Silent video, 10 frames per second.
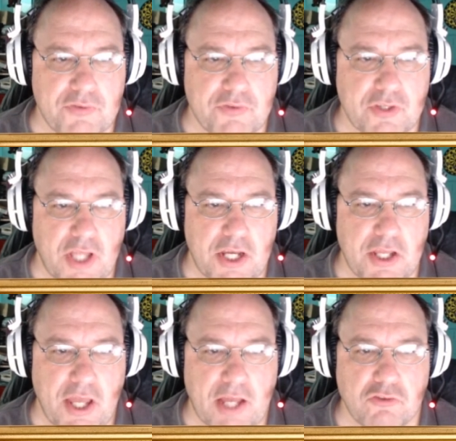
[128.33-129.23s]
Kanata
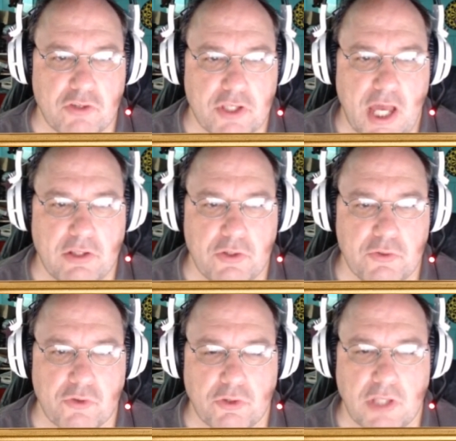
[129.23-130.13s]
actually got Luke's
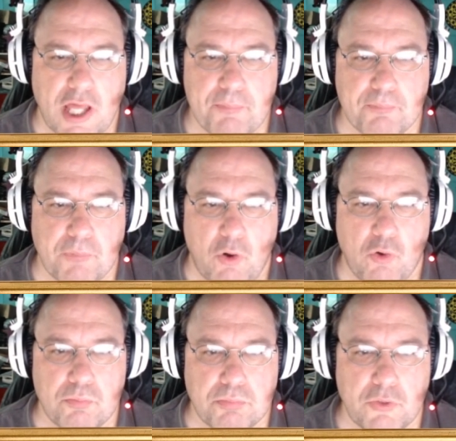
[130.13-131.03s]
old light,
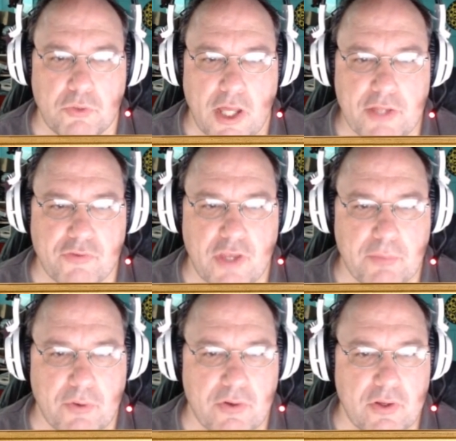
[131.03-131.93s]
old blue
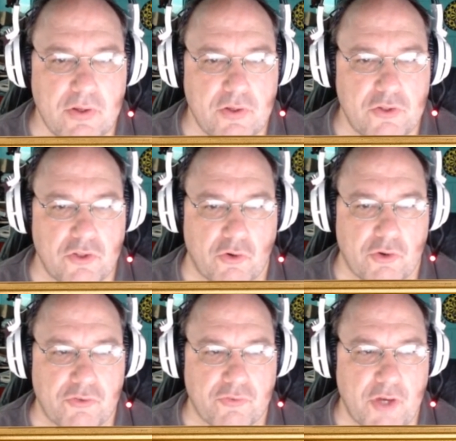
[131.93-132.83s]
lightsaber?
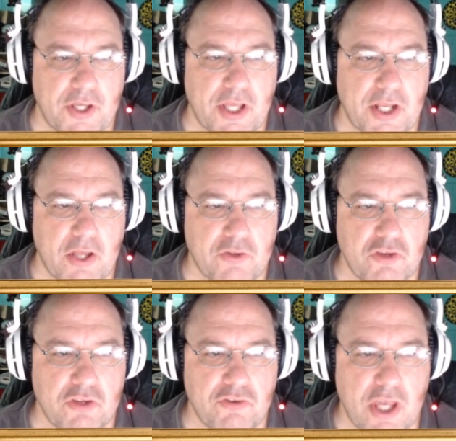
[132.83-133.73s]
Curious to find out how
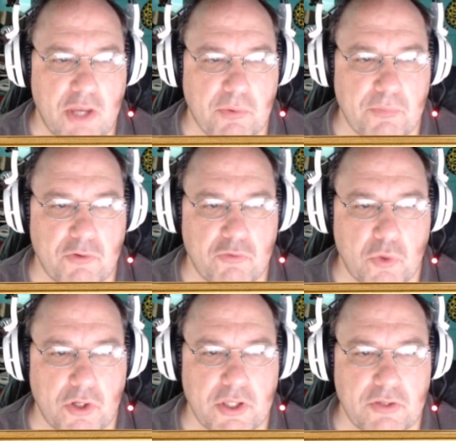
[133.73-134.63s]
J.J. Abrams is
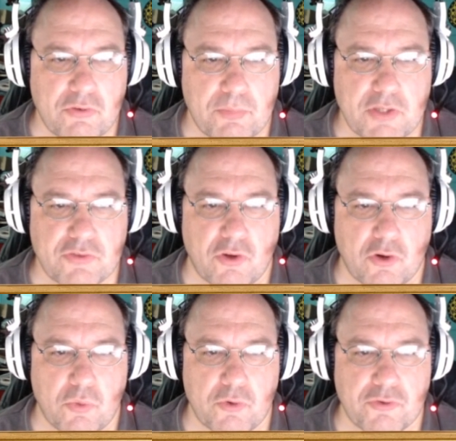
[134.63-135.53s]
working to make Star
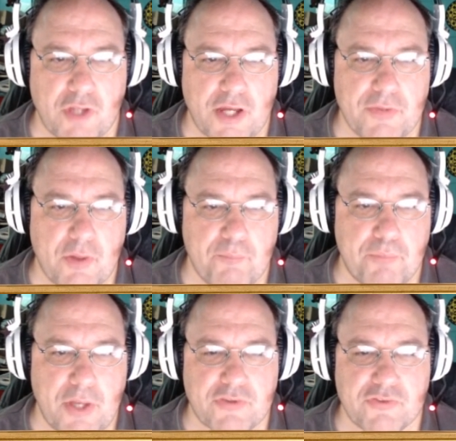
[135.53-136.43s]
Wars 9 the
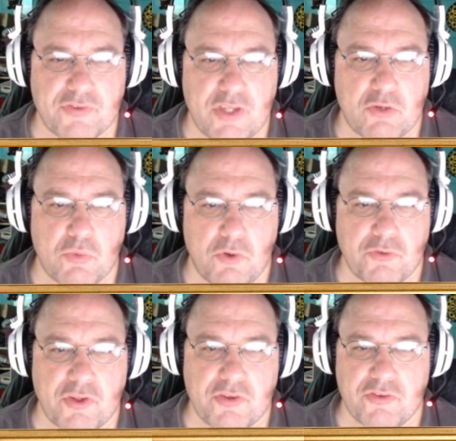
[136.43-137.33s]
best sequel
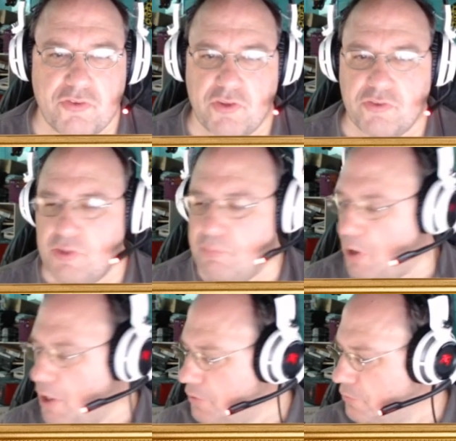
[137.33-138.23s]
since Disney
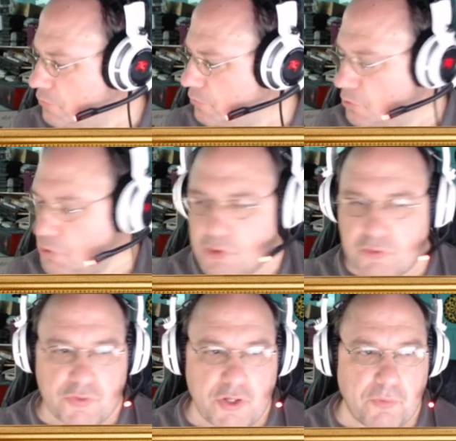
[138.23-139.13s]
bought
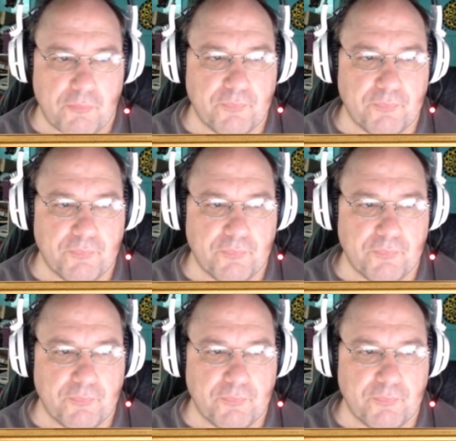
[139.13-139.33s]
Lucasfilm.